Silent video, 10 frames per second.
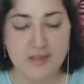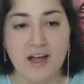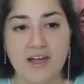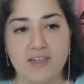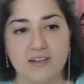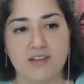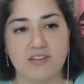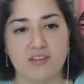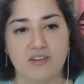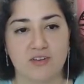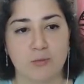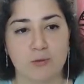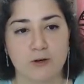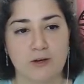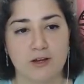I think that sounds like a
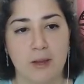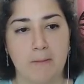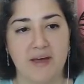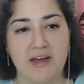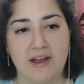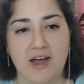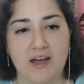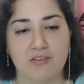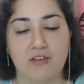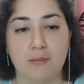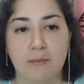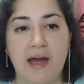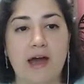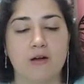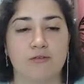pretty badass and
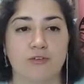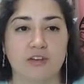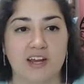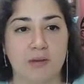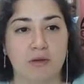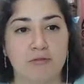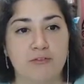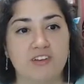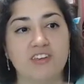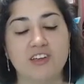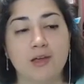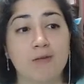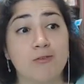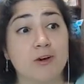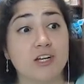powerful name, fitting
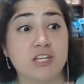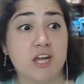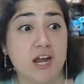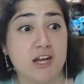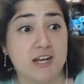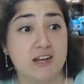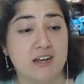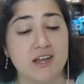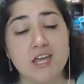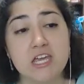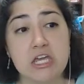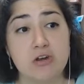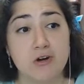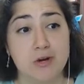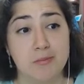for a shiny
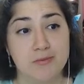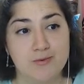Kyurem.